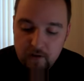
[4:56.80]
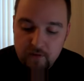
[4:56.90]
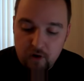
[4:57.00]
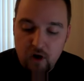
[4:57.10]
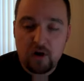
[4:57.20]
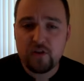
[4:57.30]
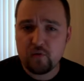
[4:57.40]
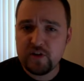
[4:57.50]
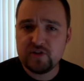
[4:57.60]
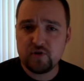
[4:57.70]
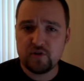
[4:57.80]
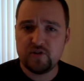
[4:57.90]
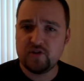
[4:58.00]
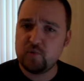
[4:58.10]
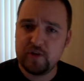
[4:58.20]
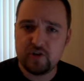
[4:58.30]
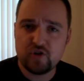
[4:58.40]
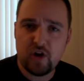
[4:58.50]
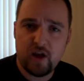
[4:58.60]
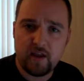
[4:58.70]
There are other resources when you're
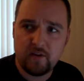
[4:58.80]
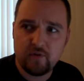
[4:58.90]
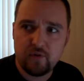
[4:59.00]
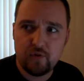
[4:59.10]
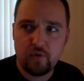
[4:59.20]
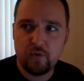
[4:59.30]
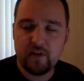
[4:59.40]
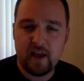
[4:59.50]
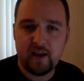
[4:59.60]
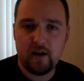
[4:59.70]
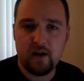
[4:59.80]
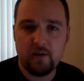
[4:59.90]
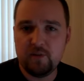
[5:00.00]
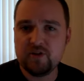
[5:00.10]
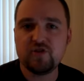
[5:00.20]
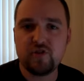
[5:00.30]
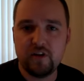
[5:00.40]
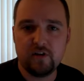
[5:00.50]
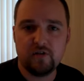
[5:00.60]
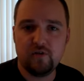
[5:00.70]
trying to get an
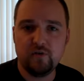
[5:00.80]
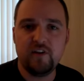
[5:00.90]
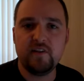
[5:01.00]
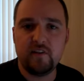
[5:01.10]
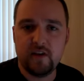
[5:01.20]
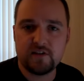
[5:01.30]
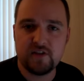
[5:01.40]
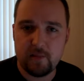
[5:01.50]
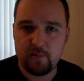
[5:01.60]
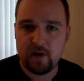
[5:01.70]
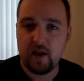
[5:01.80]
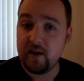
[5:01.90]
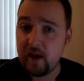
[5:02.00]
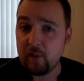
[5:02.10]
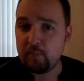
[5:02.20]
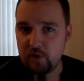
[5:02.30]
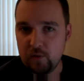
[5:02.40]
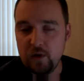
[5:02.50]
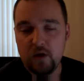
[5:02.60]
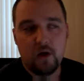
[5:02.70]
administrator to take the next step and help
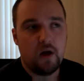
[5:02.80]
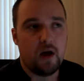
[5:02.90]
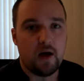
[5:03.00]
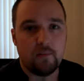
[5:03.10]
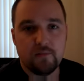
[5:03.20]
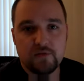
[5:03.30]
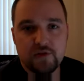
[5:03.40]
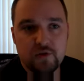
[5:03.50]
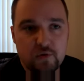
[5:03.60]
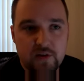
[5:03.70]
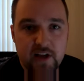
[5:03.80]
you, to